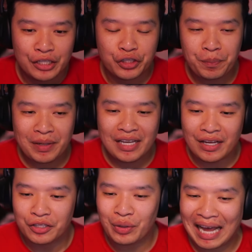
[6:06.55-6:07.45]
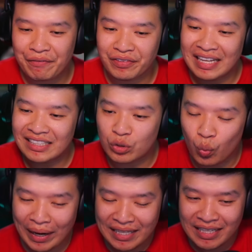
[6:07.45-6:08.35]
To have less
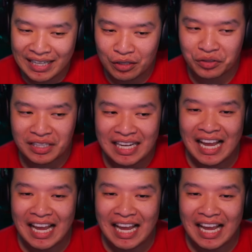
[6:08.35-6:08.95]
white guilt?